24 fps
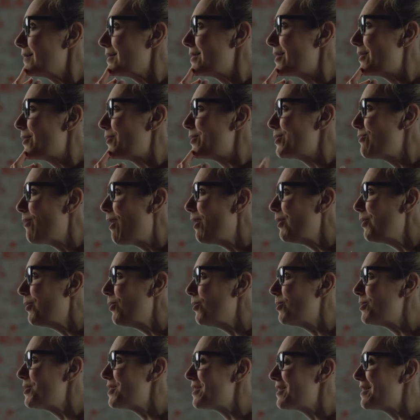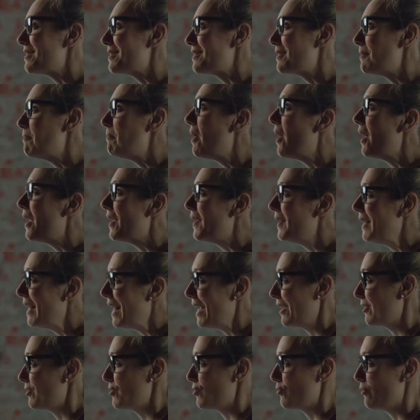There was one called the
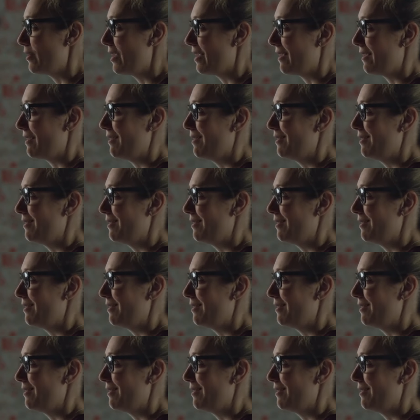myoelectric